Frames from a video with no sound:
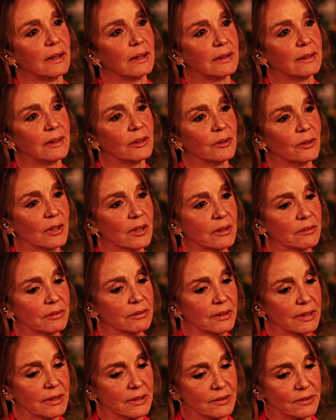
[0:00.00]
I know that
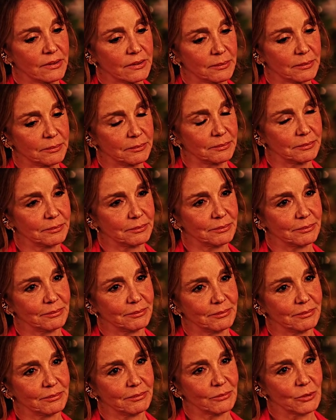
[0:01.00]
face.
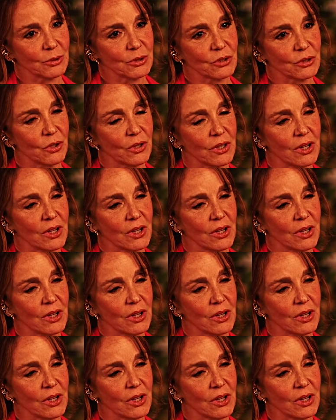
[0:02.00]
What's